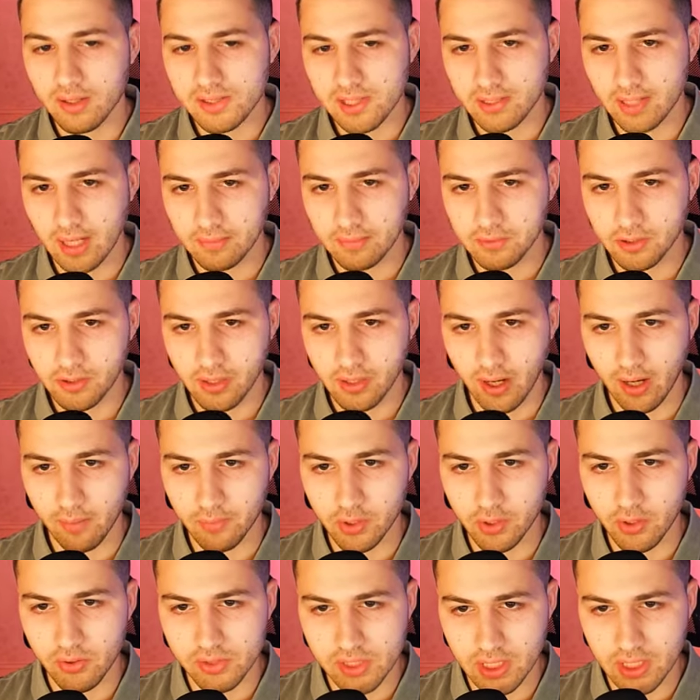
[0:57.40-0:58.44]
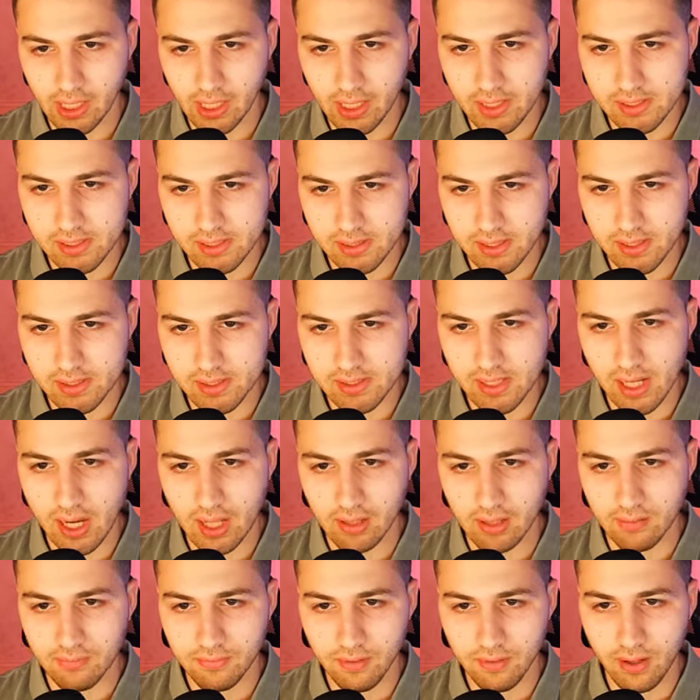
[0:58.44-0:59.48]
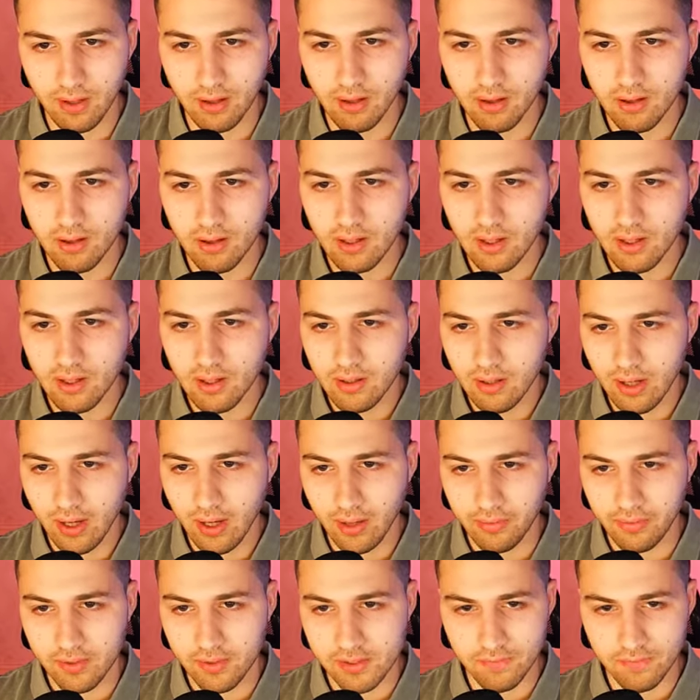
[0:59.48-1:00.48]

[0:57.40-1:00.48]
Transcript: adapter that I'm using is this Alpha and this